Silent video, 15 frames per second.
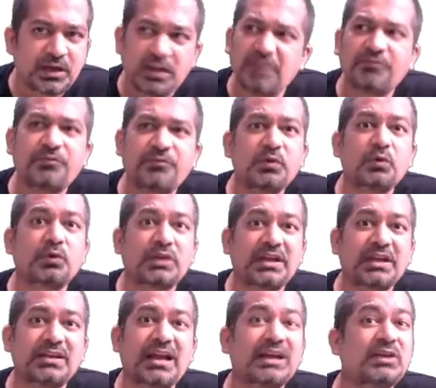If you
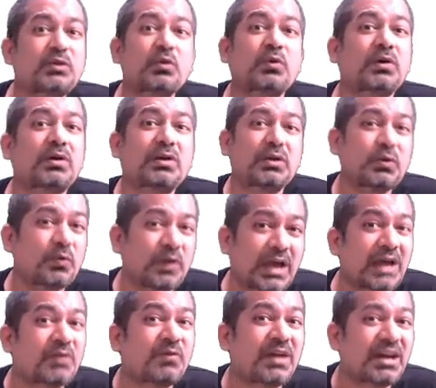think that you
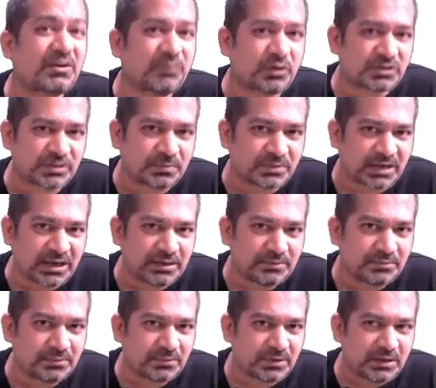can wait for some
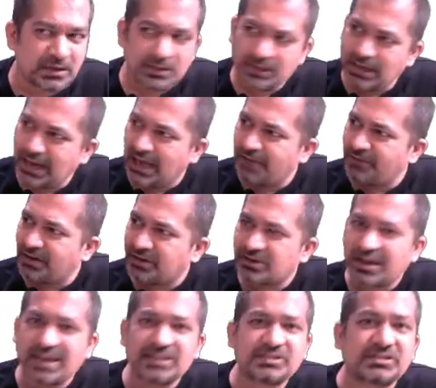time, then I will
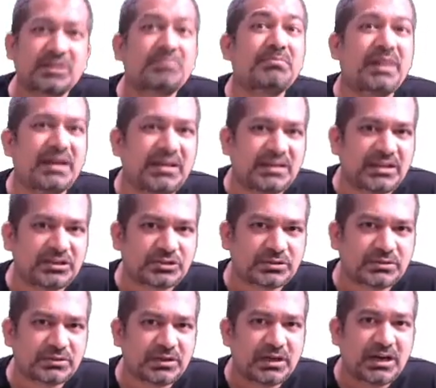try some
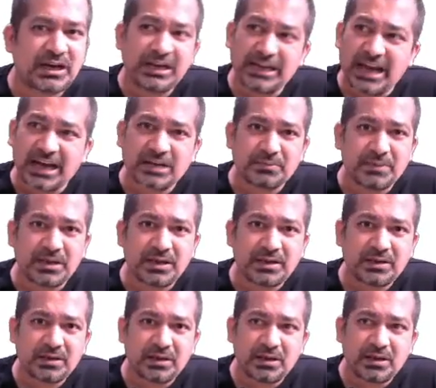medication that may